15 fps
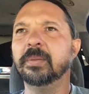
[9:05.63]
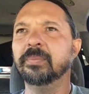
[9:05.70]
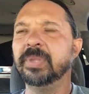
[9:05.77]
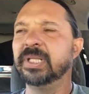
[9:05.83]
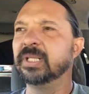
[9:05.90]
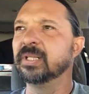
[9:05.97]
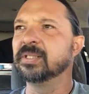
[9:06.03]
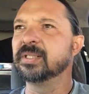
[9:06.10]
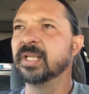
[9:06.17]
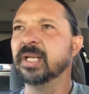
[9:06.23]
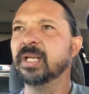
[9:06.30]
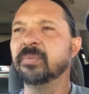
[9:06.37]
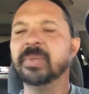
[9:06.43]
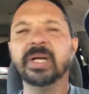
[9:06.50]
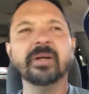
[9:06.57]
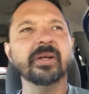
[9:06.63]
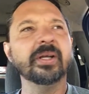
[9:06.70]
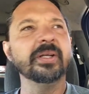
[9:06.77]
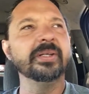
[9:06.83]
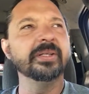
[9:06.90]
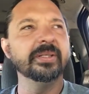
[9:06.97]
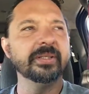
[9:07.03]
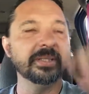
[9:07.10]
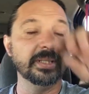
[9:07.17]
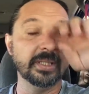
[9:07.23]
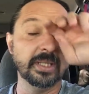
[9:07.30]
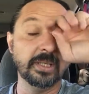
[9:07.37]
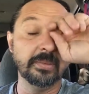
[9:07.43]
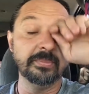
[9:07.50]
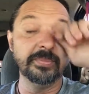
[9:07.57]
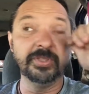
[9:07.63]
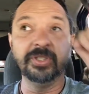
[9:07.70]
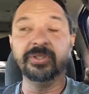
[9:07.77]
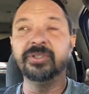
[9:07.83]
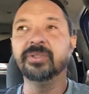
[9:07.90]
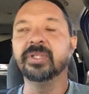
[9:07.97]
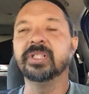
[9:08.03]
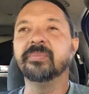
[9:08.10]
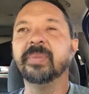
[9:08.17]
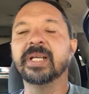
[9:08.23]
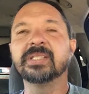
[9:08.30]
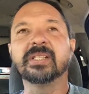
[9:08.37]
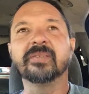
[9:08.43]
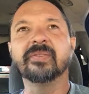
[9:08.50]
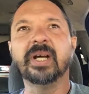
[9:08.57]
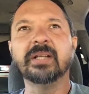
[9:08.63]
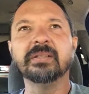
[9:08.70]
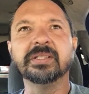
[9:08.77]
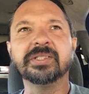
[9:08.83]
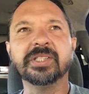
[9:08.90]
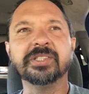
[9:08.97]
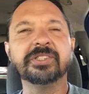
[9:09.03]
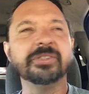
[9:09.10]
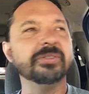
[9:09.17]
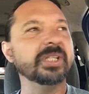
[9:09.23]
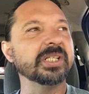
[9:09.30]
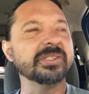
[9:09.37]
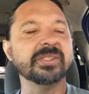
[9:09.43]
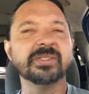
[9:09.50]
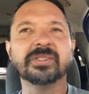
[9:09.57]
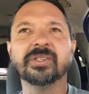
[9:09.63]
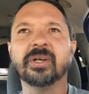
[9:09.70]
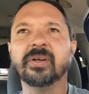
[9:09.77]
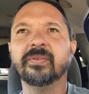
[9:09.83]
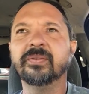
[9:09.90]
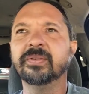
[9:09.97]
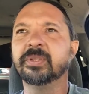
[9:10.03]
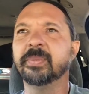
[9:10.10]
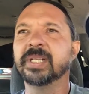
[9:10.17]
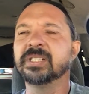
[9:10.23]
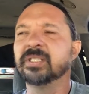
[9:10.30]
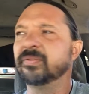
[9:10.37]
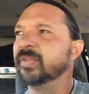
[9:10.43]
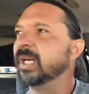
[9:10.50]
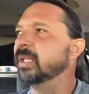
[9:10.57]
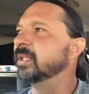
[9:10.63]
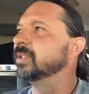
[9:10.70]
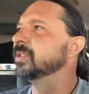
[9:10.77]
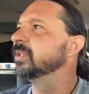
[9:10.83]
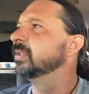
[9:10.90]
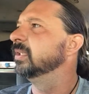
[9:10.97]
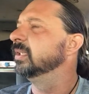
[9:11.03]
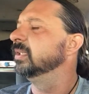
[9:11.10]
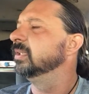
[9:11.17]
Because getting married due to a domestic violence issue doesn't solve domestic violence.